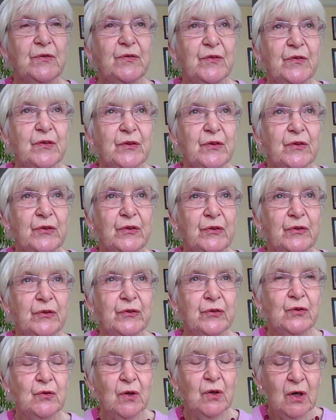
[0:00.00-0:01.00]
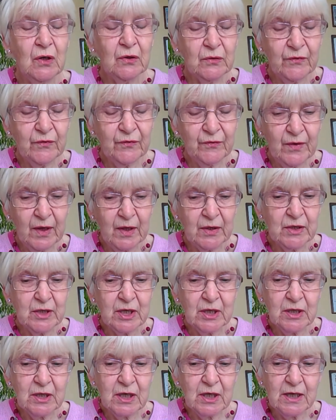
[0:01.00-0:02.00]
of grant
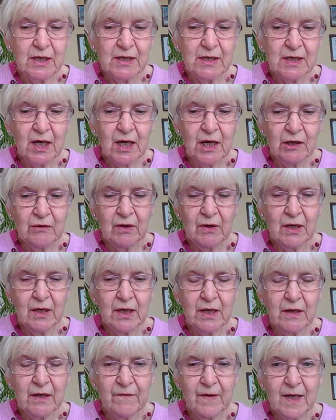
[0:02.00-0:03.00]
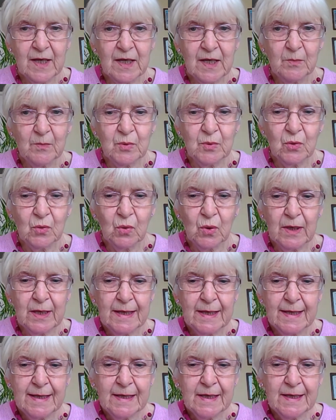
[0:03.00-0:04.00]
funding that is currently available
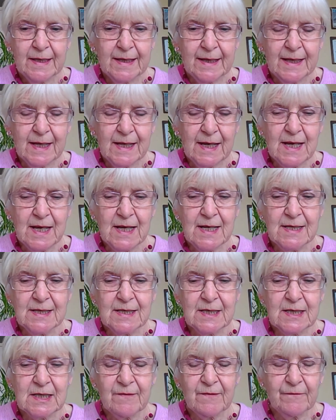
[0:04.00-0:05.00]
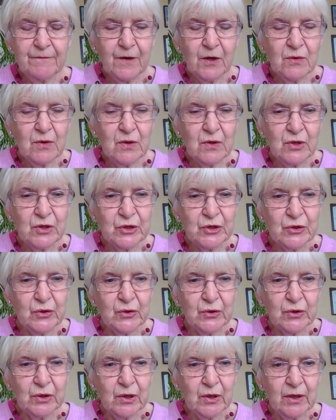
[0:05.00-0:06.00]
is focused
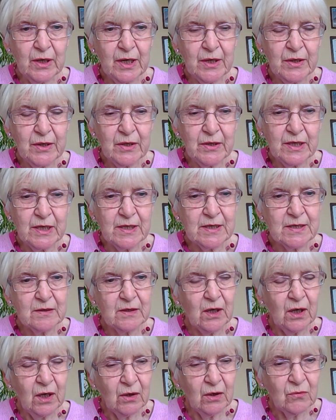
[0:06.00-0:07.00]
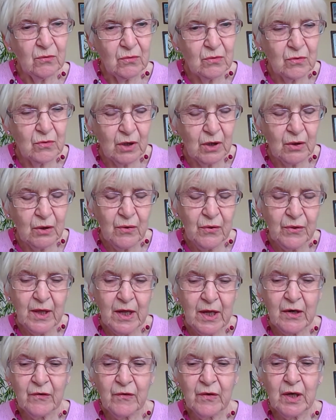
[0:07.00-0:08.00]
on either this whole growth
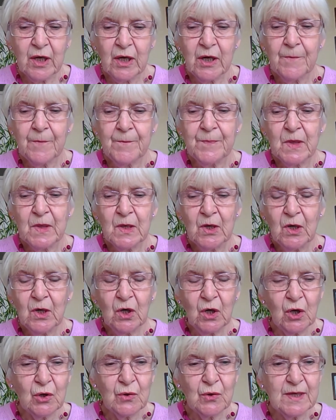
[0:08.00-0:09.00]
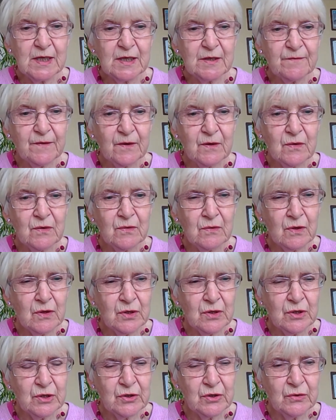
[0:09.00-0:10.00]
area, or it's
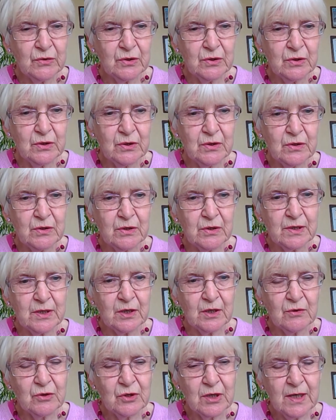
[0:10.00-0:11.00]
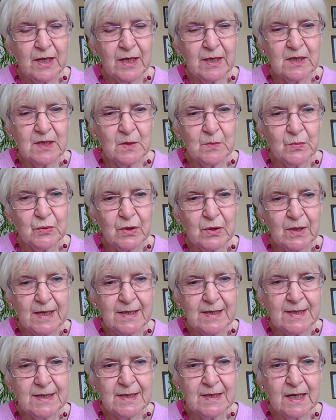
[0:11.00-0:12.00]
focused on the social
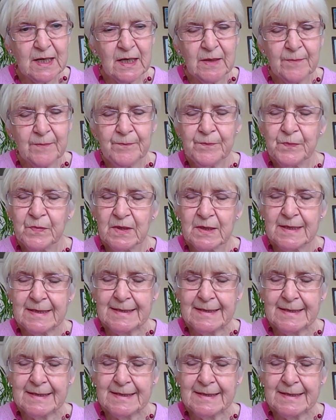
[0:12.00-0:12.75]
enterprise scheme,